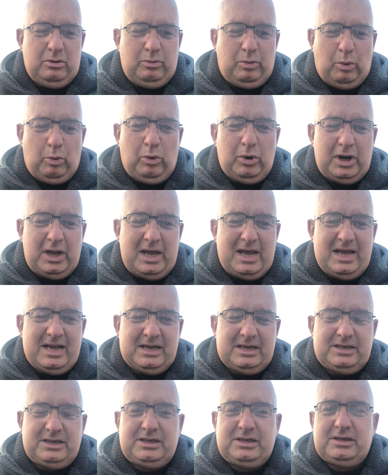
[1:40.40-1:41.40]
But what it
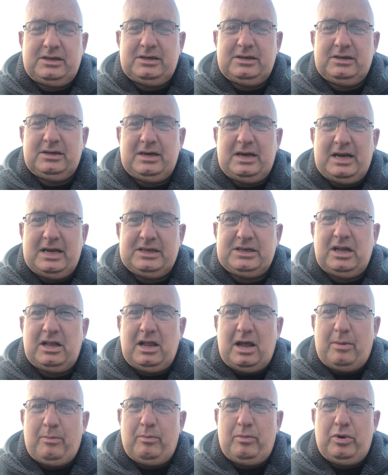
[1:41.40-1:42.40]
is a
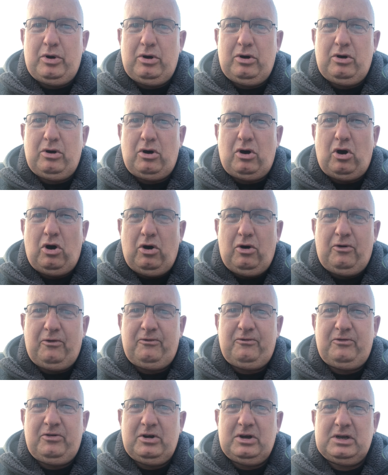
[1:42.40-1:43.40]
lump
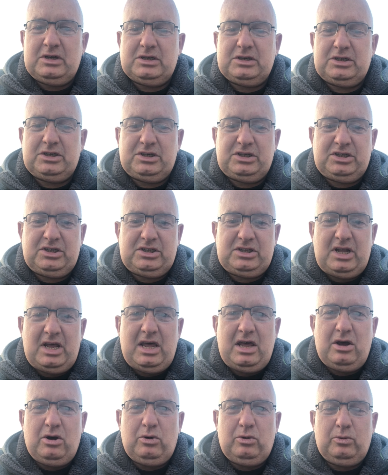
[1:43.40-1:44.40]
of
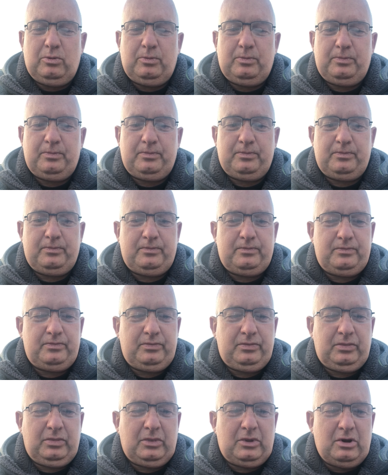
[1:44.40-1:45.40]
steel.
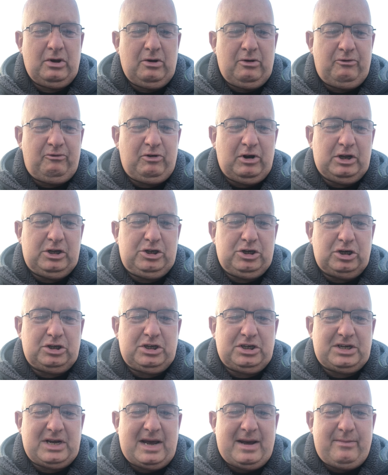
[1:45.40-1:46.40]
Fred jerked
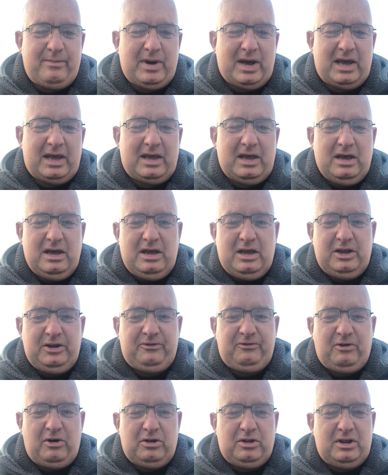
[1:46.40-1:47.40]
his hand back. His
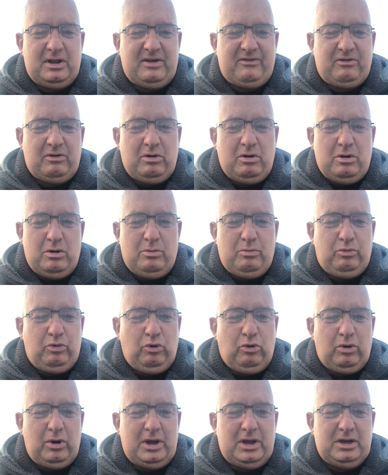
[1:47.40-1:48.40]
father never
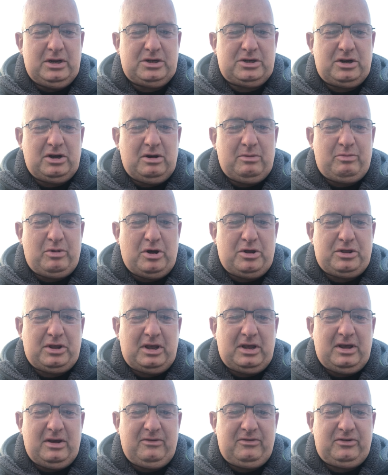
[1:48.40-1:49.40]
brought his birthday
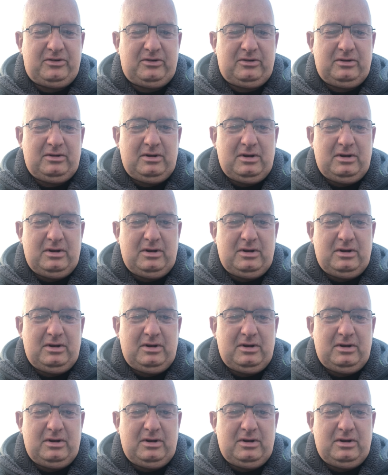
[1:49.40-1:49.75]
gifts.